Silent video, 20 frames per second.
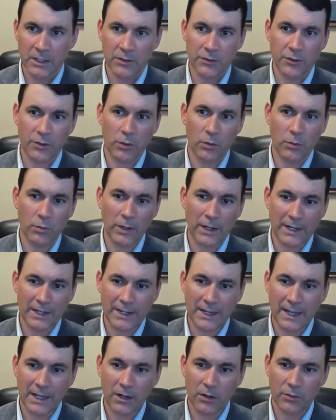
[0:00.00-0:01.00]
So right
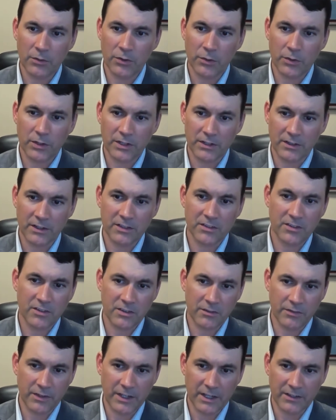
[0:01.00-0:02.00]
now this
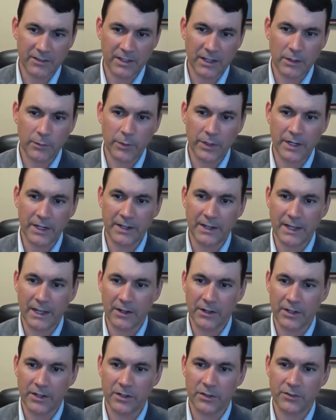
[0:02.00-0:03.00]
is the VSI reading
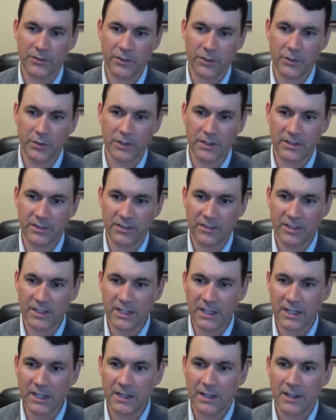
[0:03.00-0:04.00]
down here, so you can
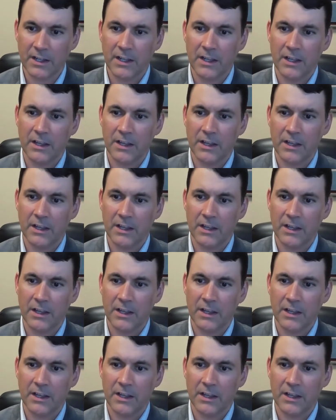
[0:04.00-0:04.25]
see